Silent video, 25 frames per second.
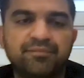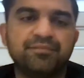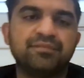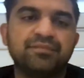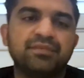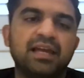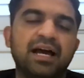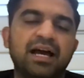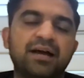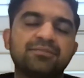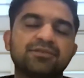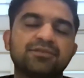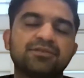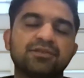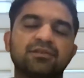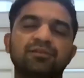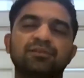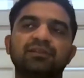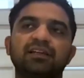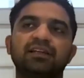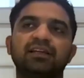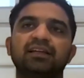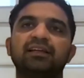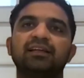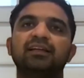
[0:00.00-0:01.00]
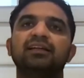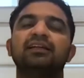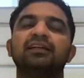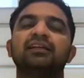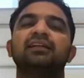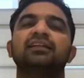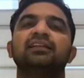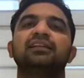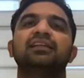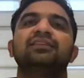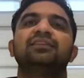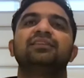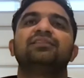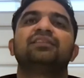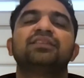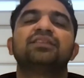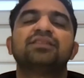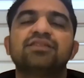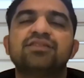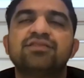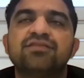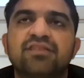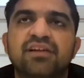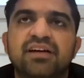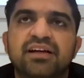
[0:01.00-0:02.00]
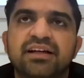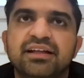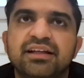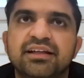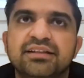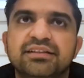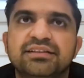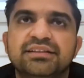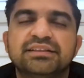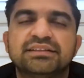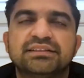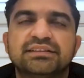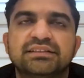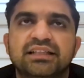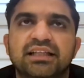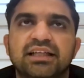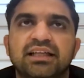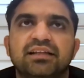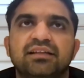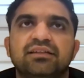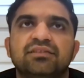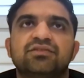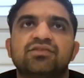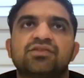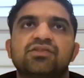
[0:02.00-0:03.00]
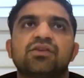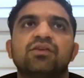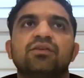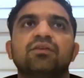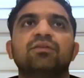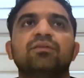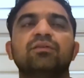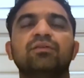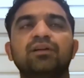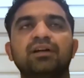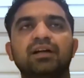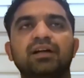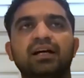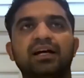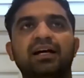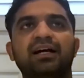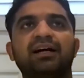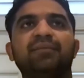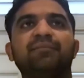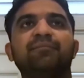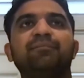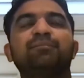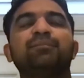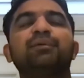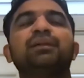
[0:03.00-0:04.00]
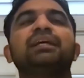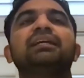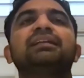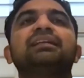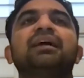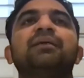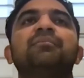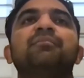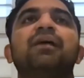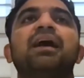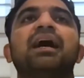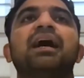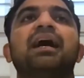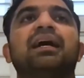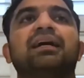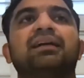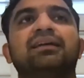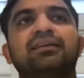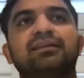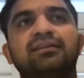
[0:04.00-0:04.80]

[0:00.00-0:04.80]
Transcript: Absolutely. Liv, this is very interesting. So playing that back,